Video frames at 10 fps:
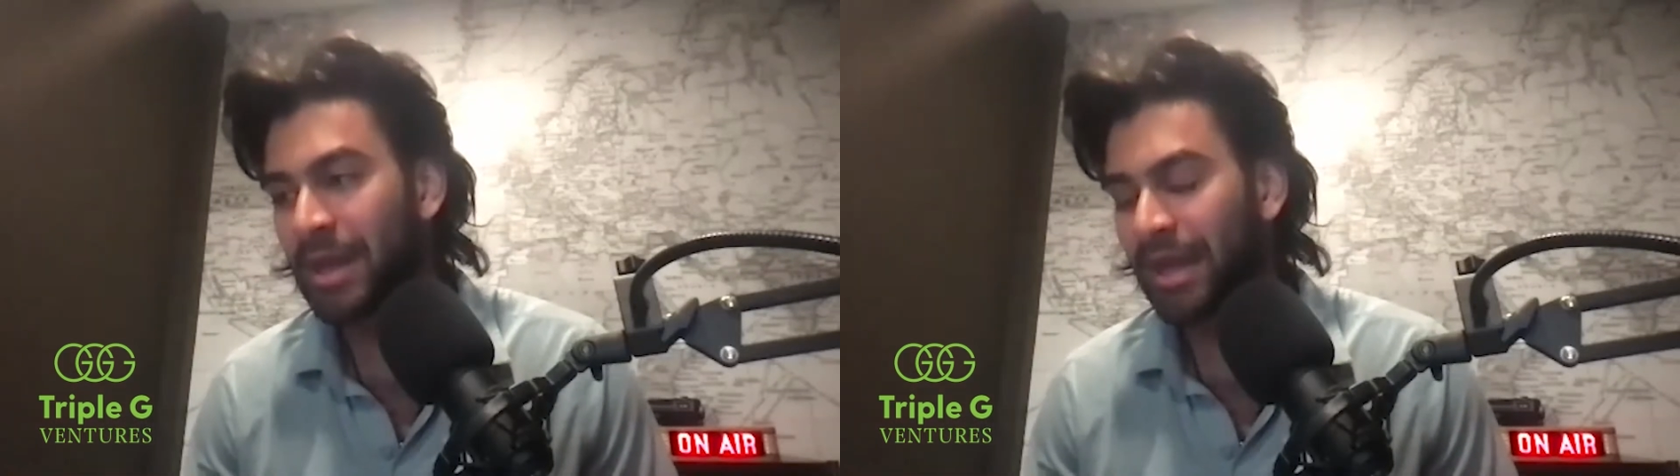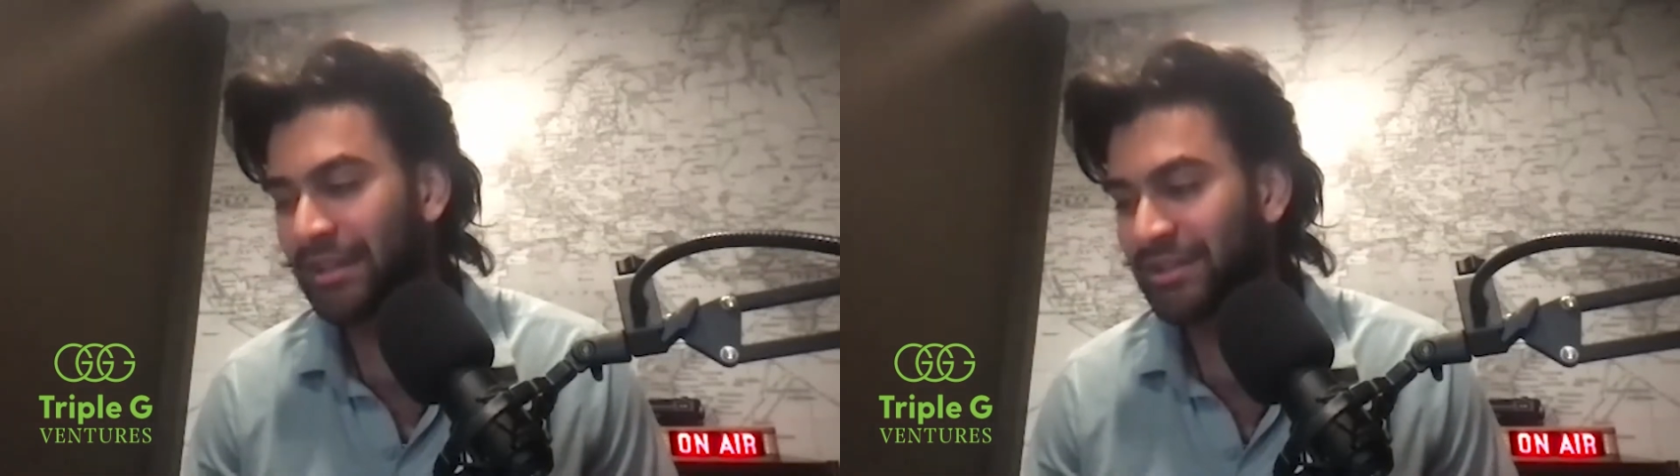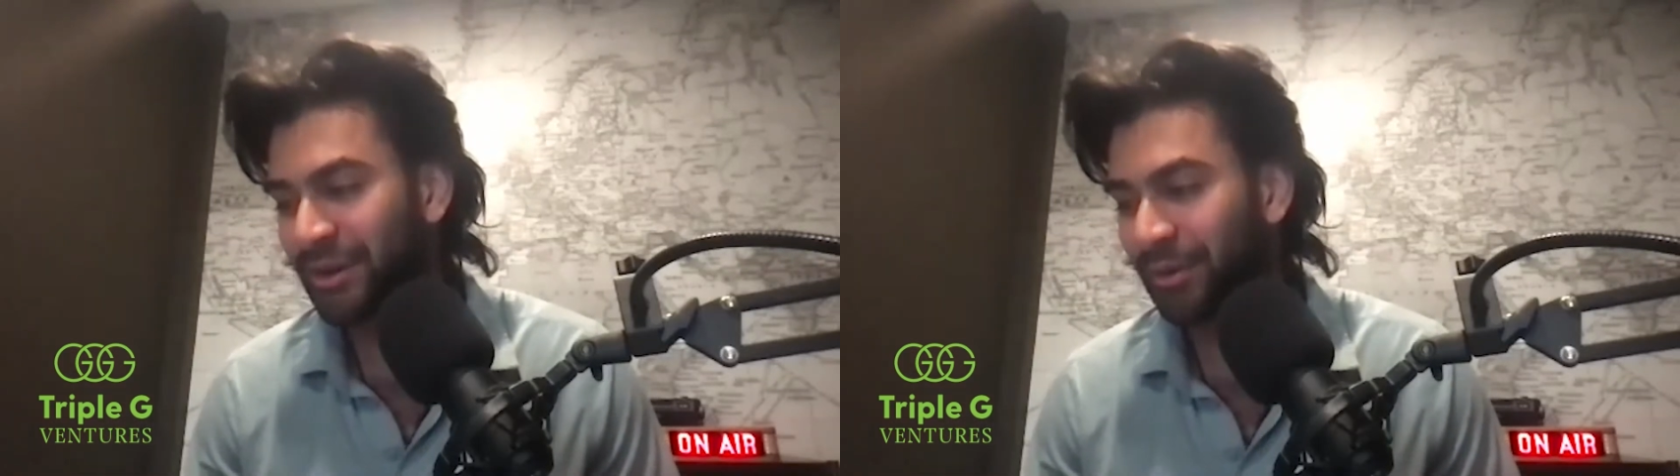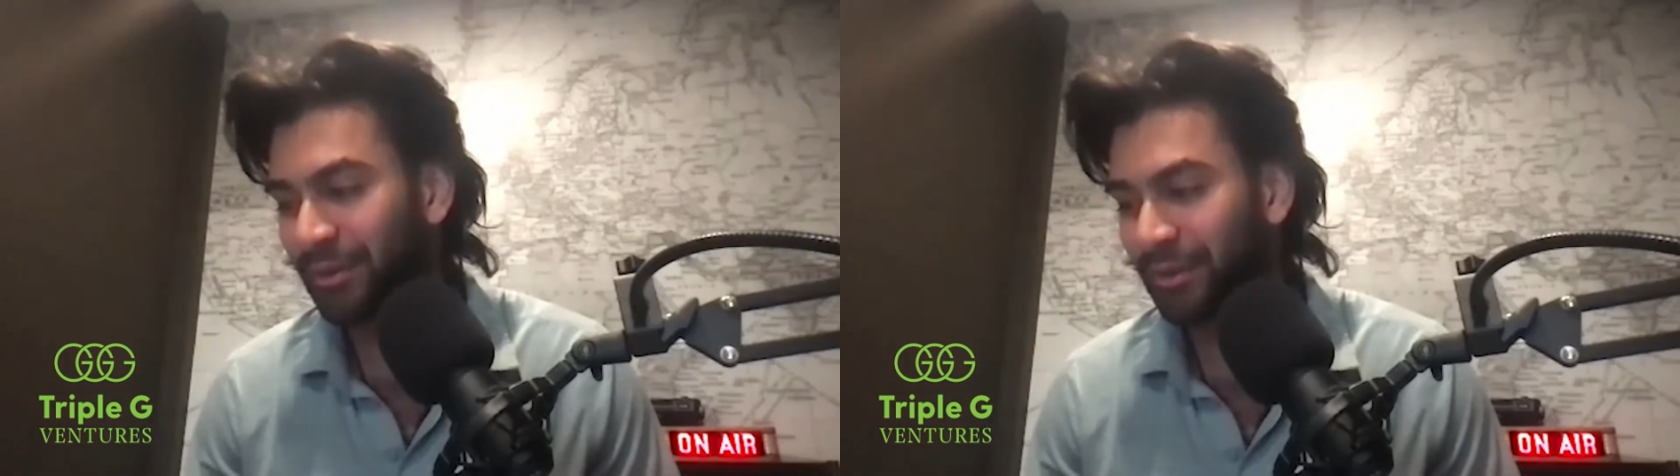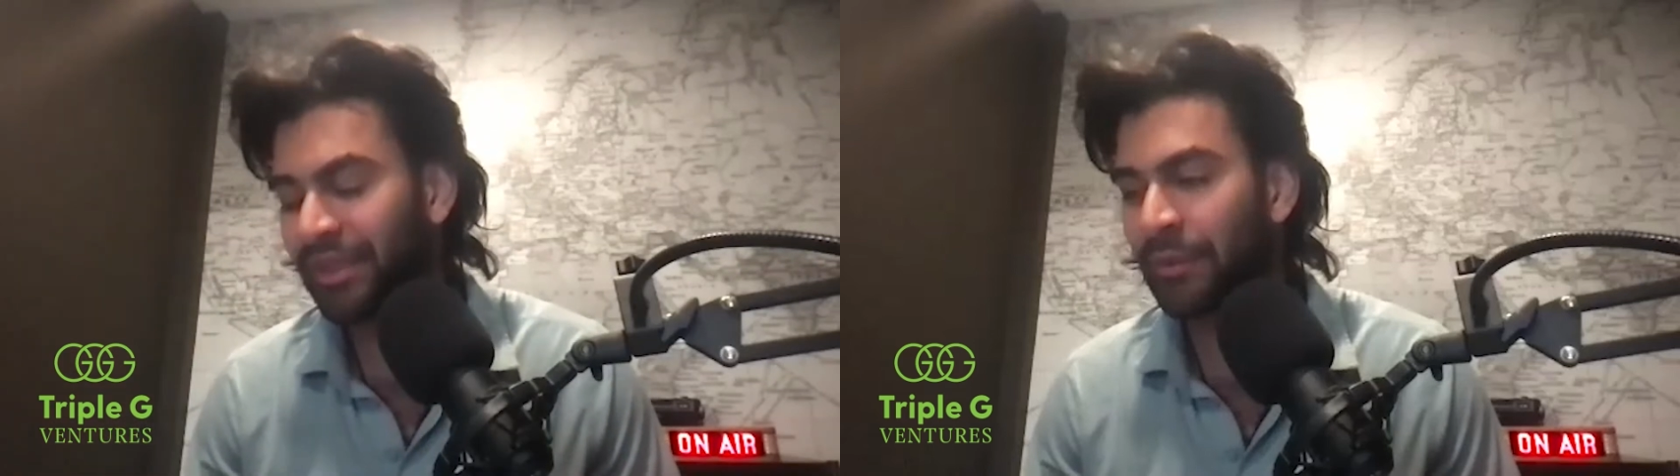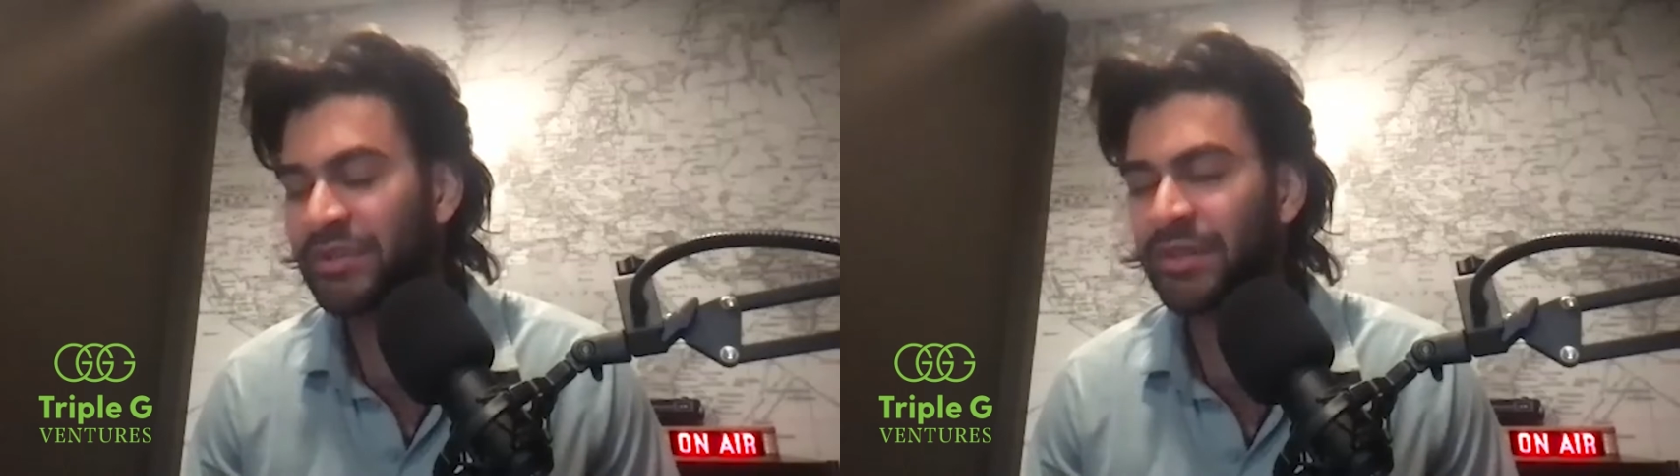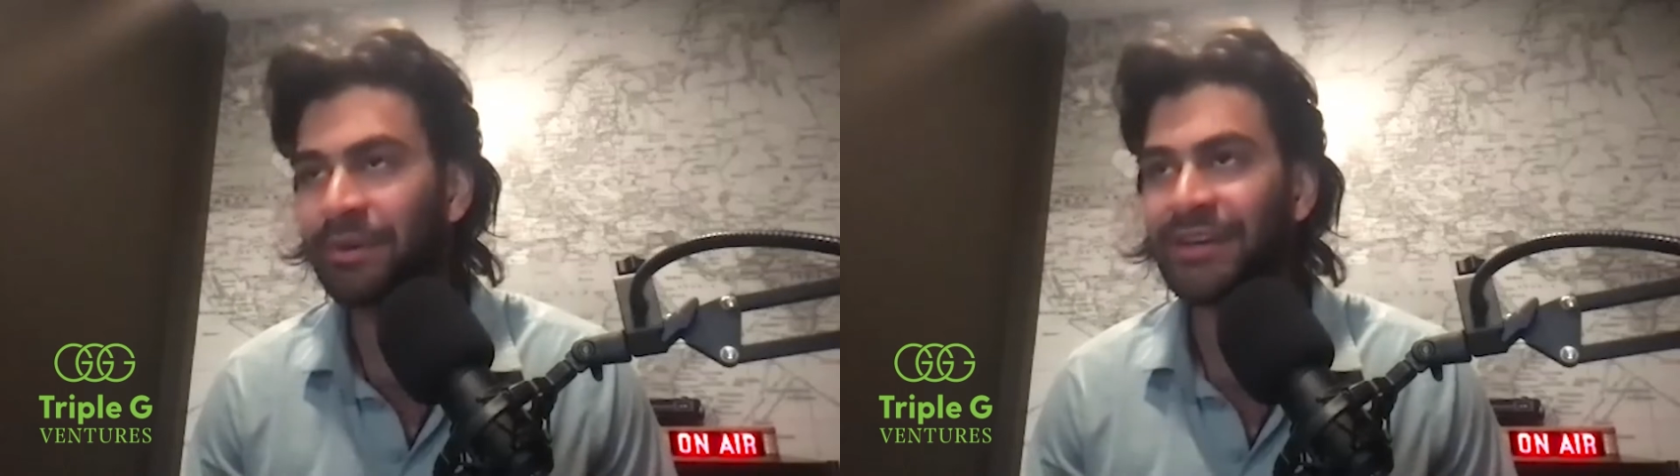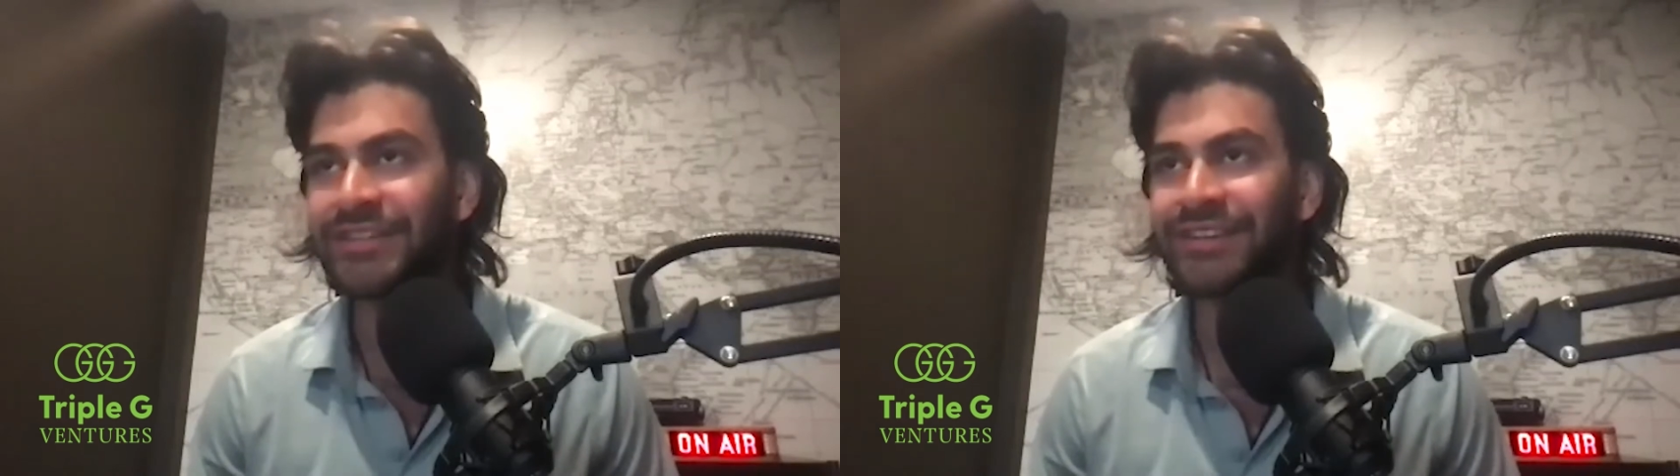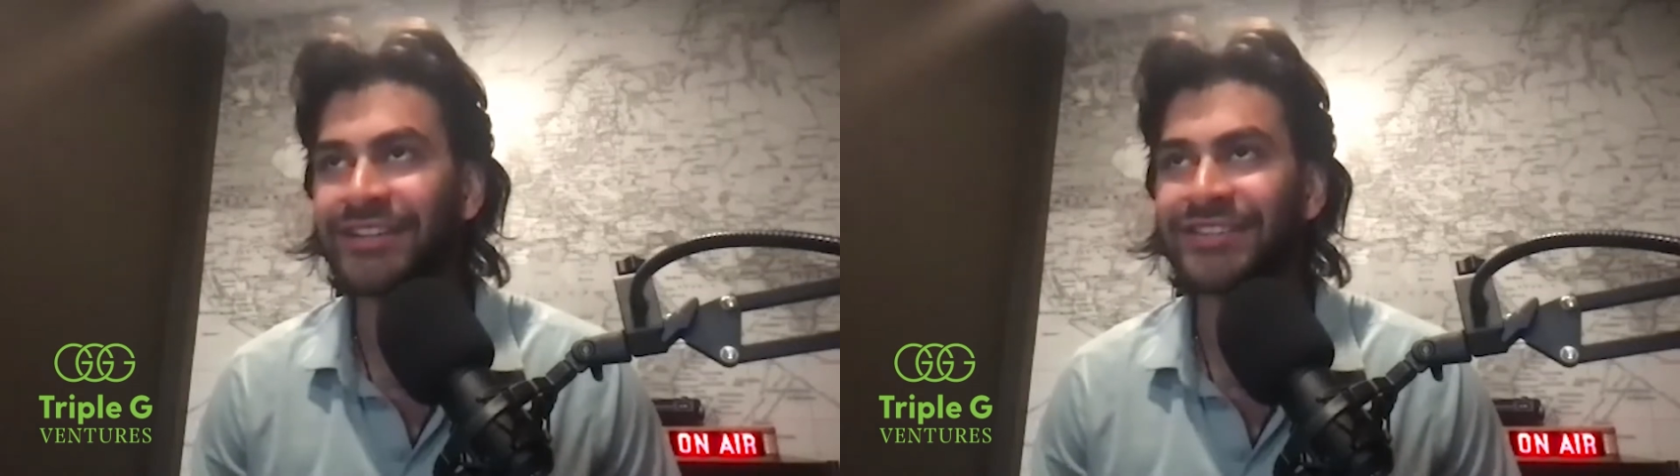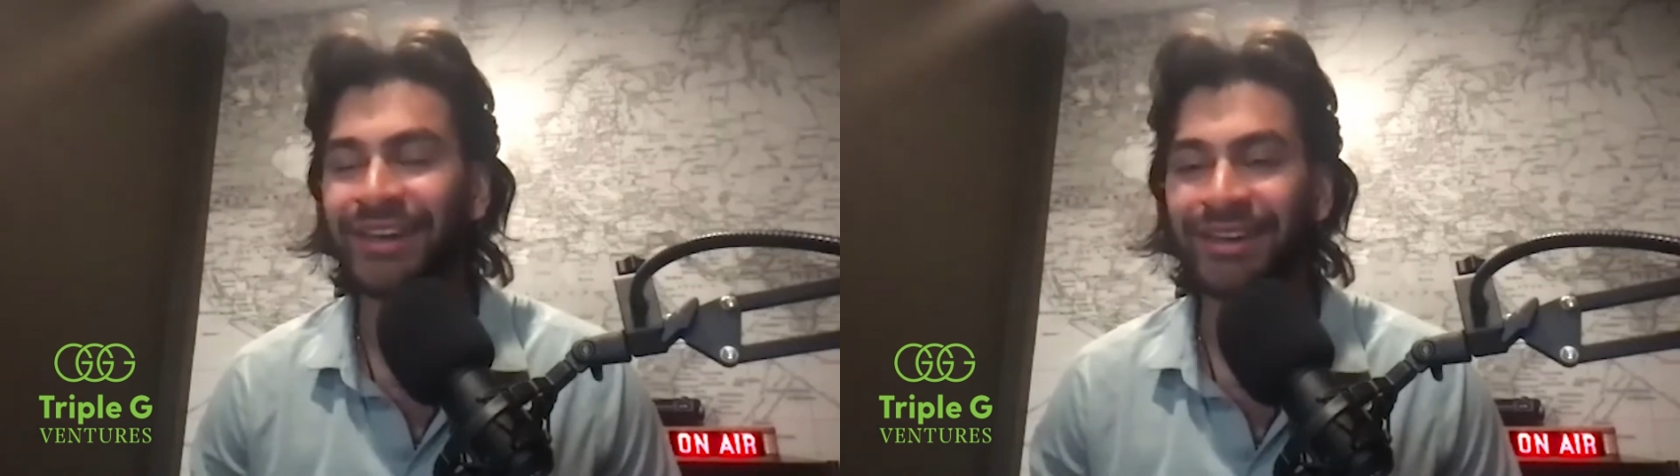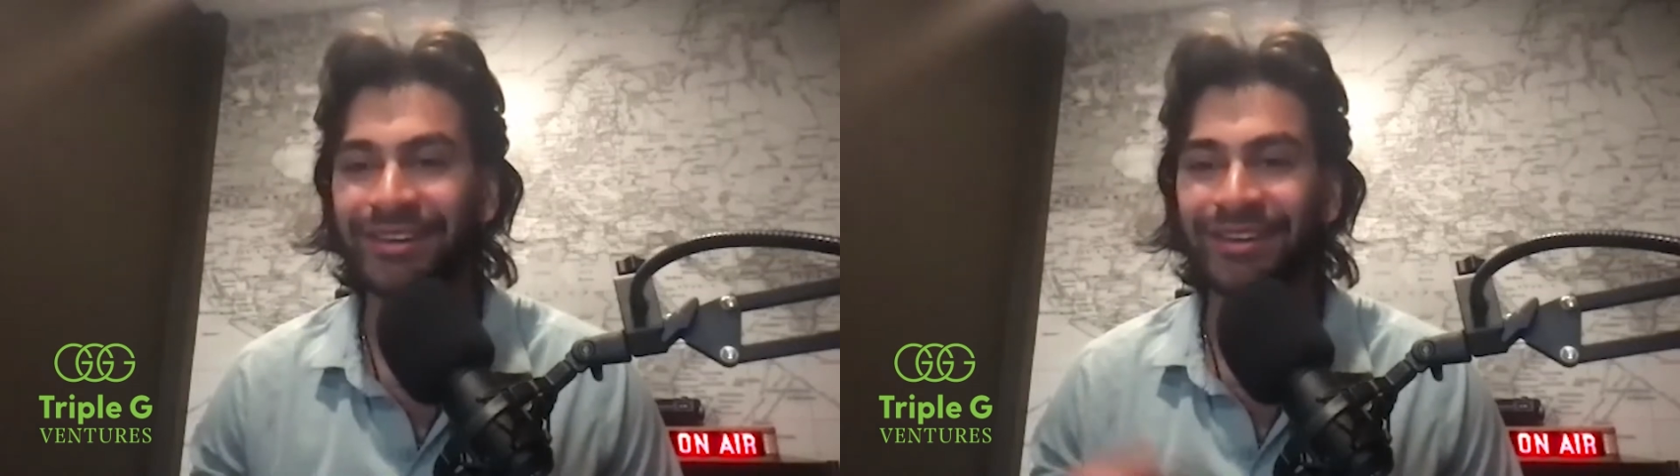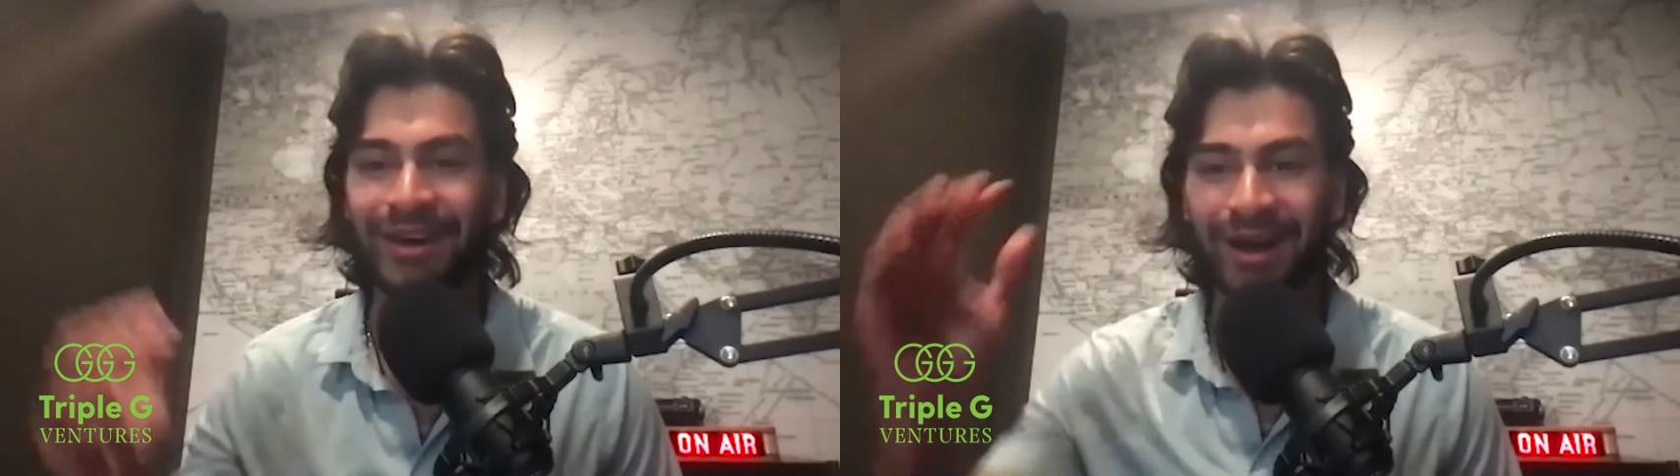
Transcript: And so that was the biggest, I'd say,